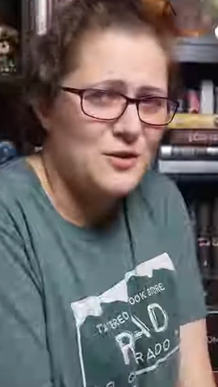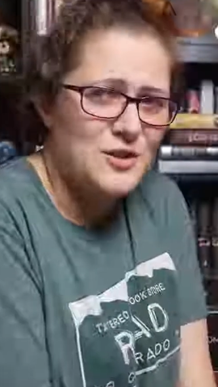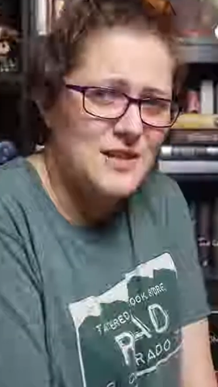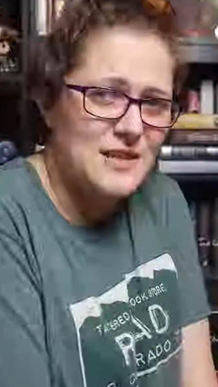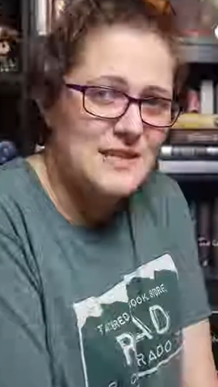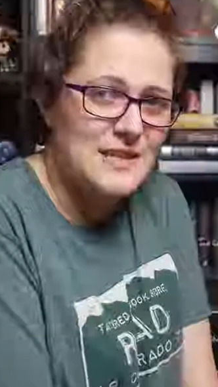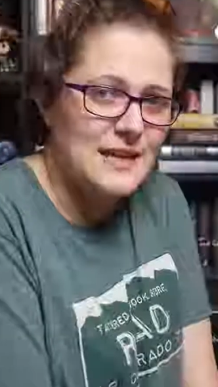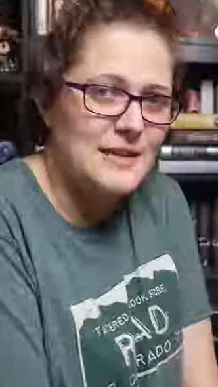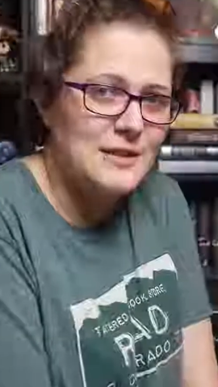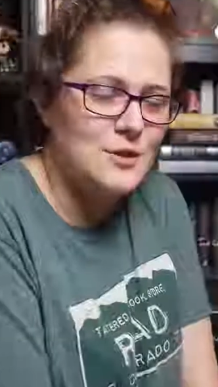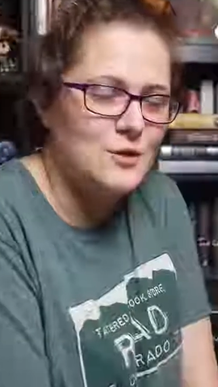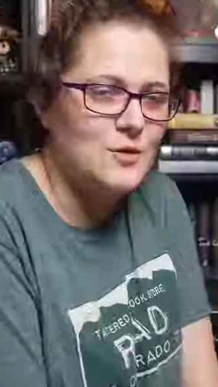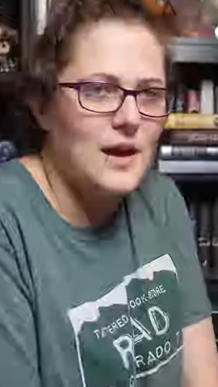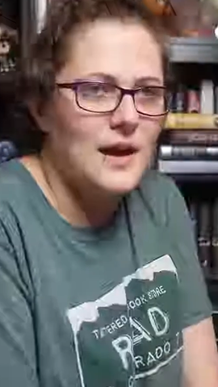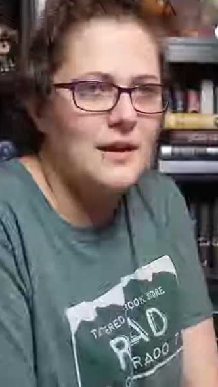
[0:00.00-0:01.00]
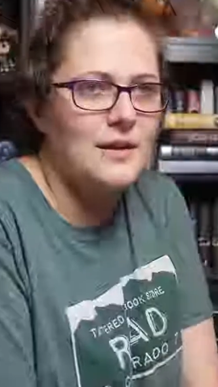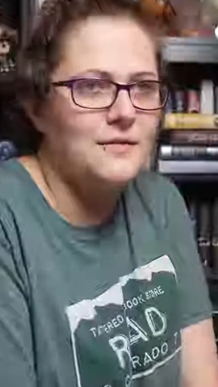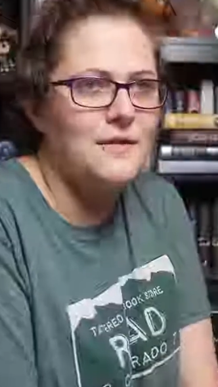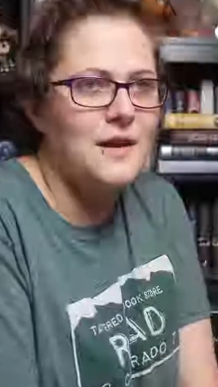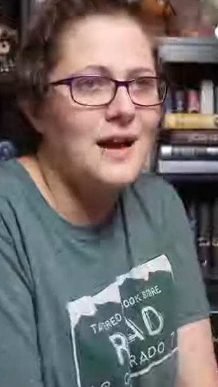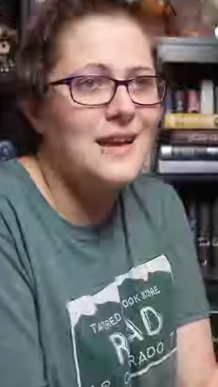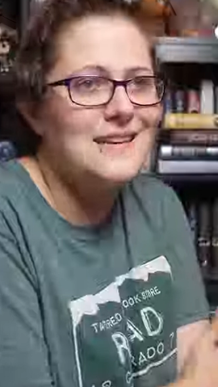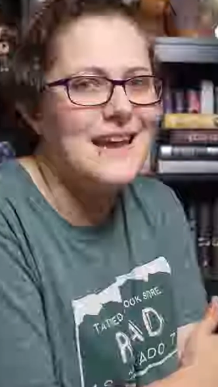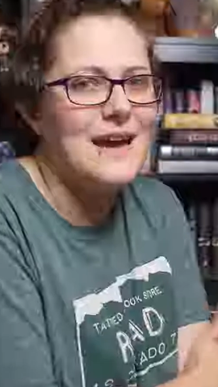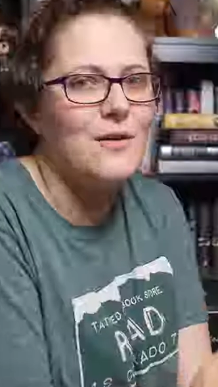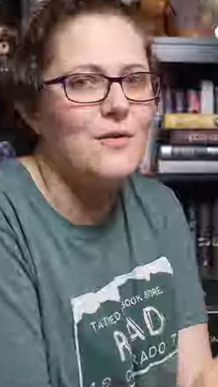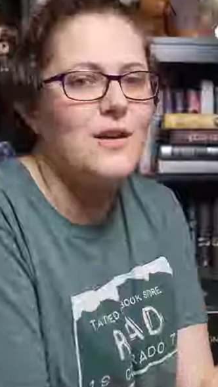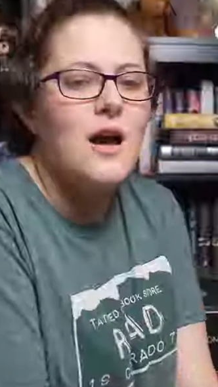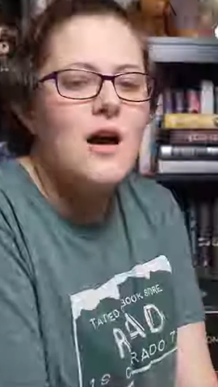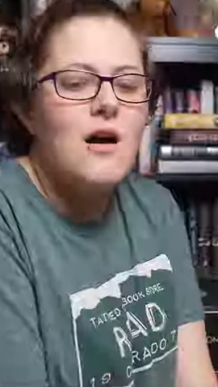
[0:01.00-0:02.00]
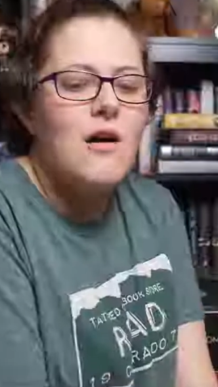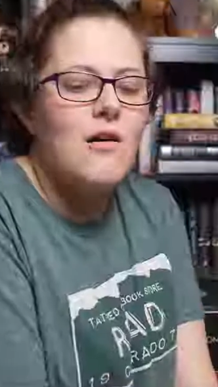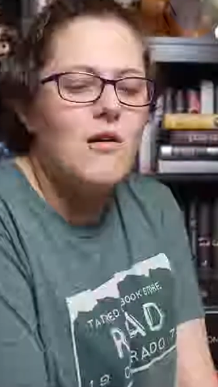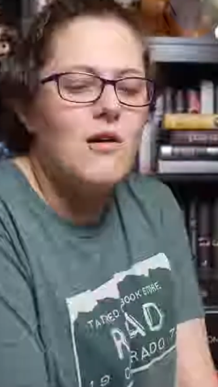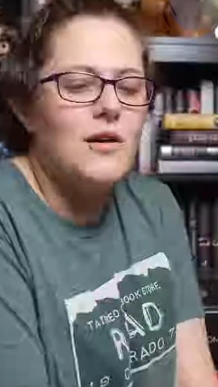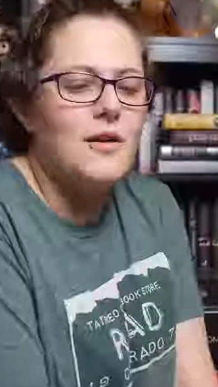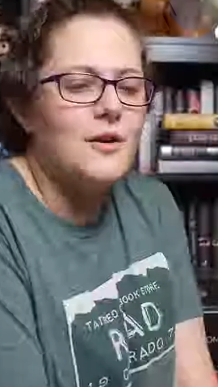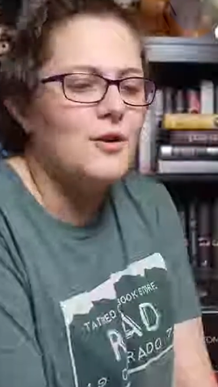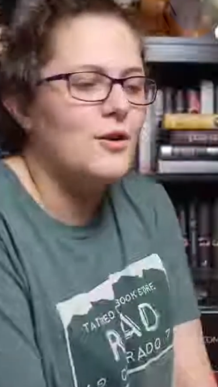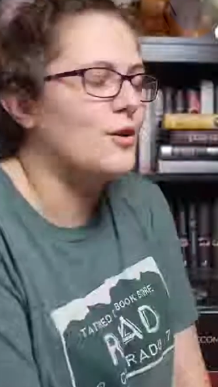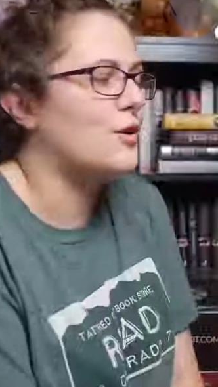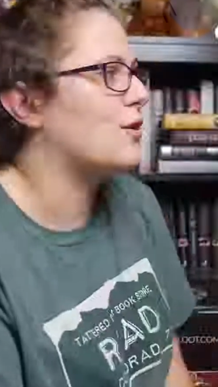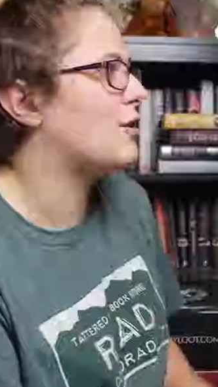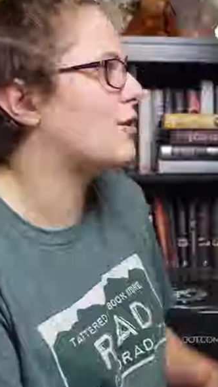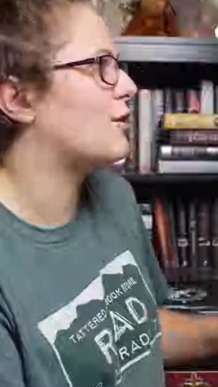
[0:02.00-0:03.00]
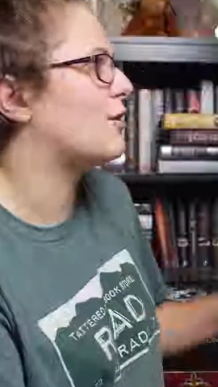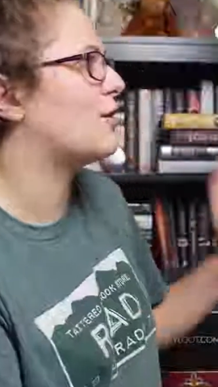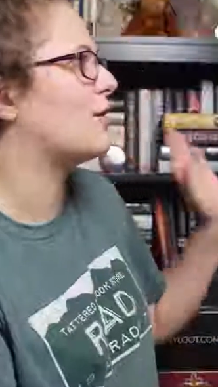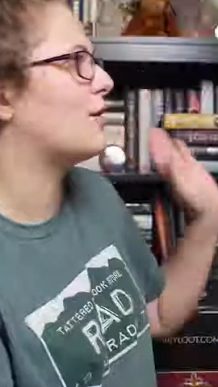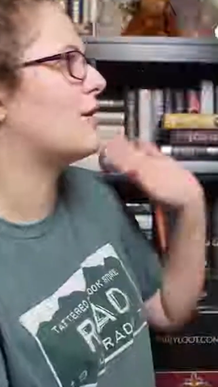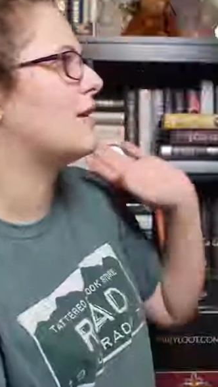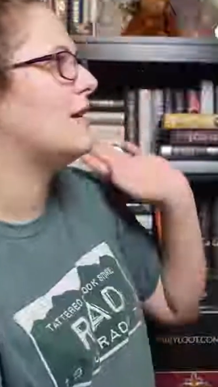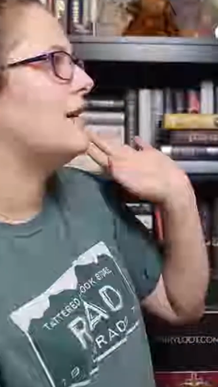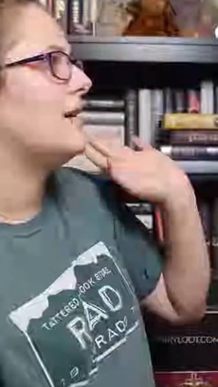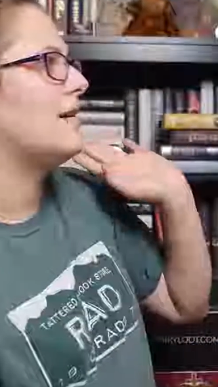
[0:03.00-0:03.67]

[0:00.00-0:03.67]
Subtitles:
She decided to kind of cut down on her